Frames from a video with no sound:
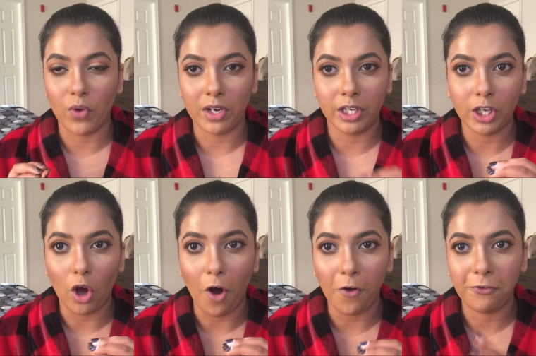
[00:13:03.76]
wear it
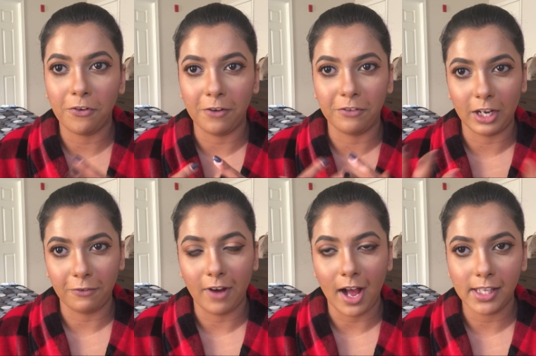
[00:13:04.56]
off very
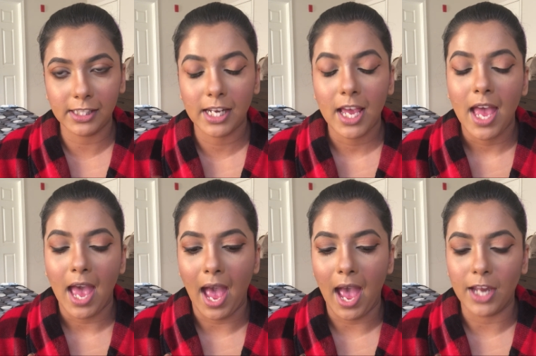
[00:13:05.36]
fast,
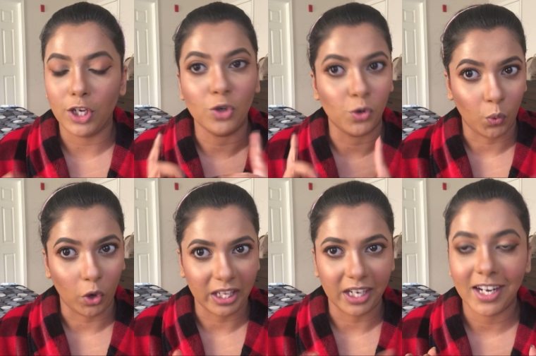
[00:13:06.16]
and you don't
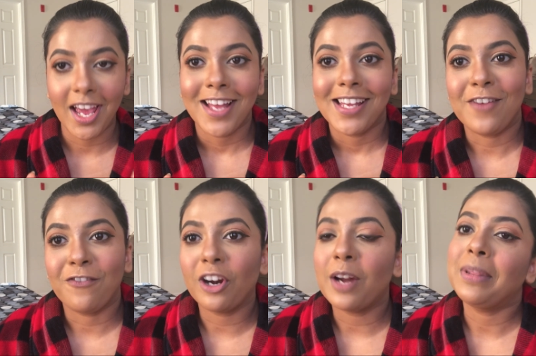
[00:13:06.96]
want that. If
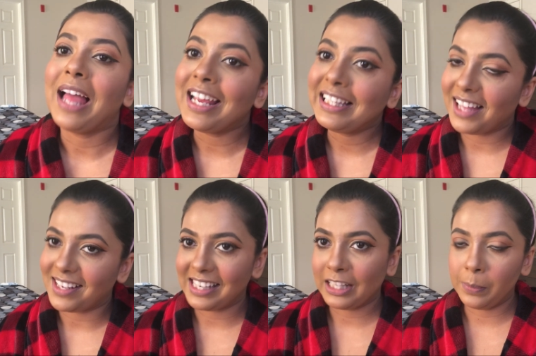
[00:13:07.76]
you're applying
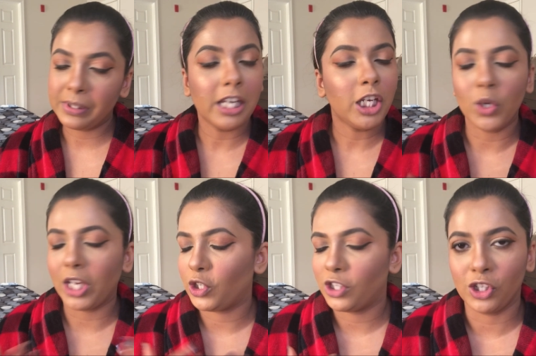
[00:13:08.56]
classic lipstick, you
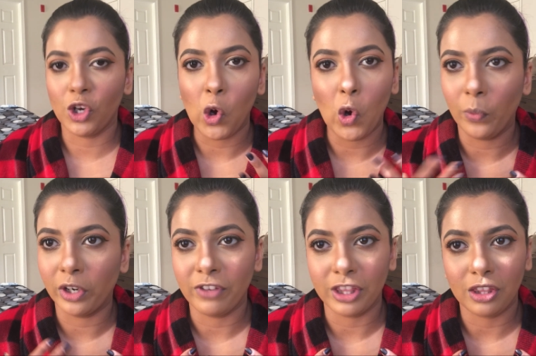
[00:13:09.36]
can just go
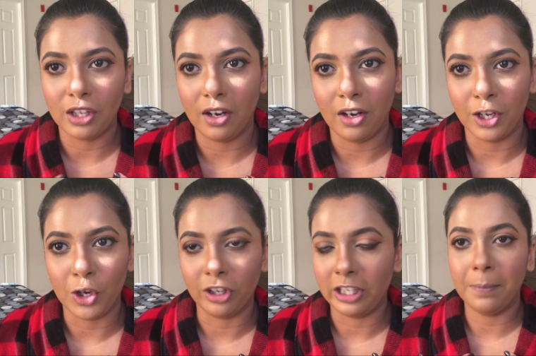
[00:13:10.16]
over with
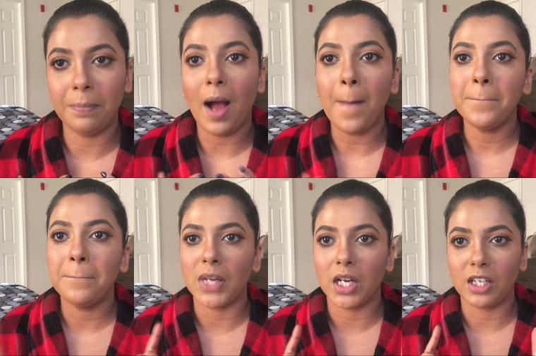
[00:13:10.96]
your lip balm,
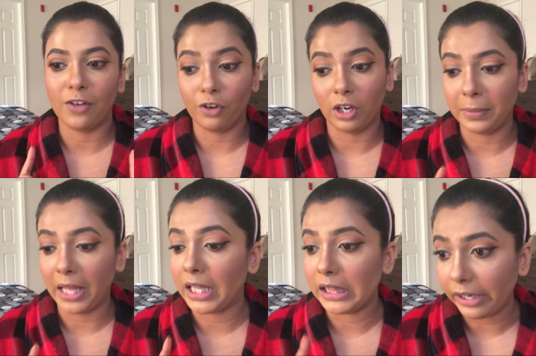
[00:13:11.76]
but if you're
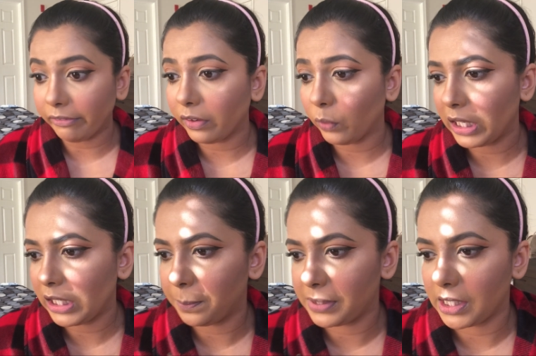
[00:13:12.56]
applying liquid
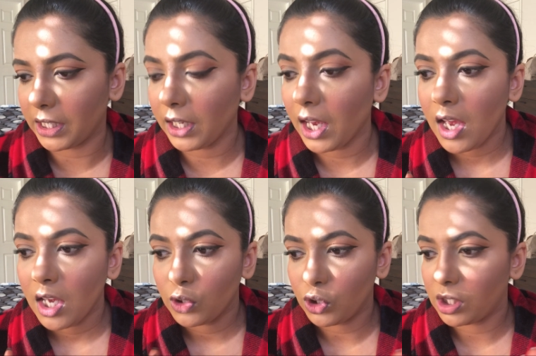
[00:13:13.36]
lipstick,
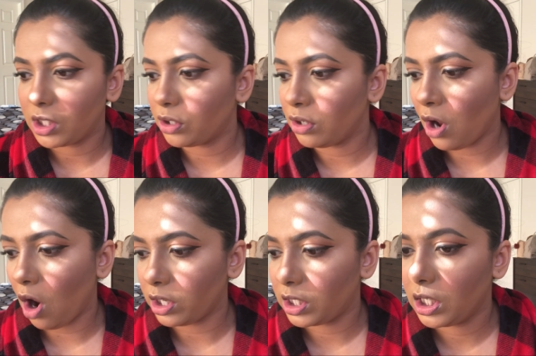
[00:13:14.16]
just do
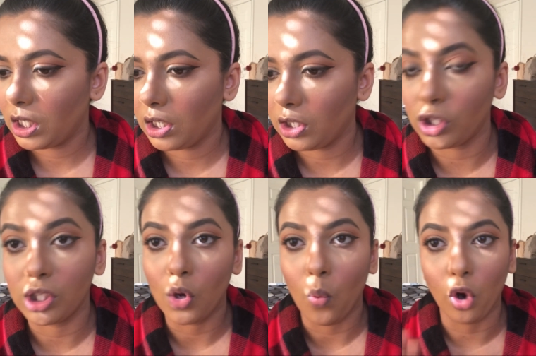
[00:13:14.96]
not
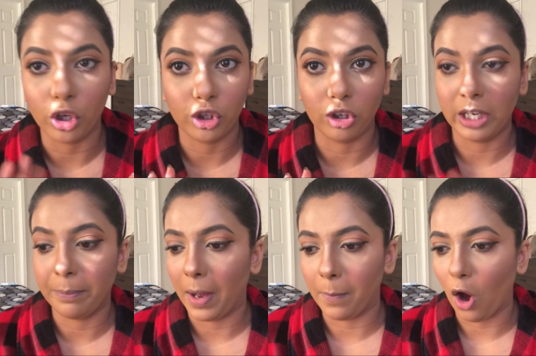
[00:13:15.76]
just wash your
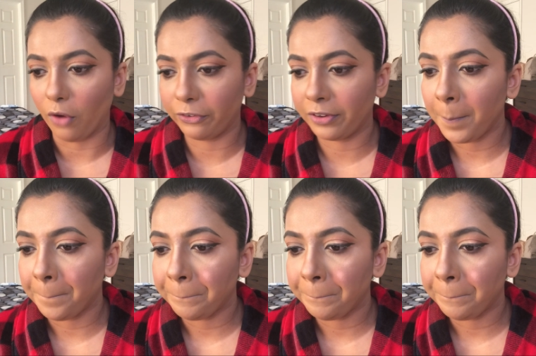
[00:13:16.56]
lip balm off.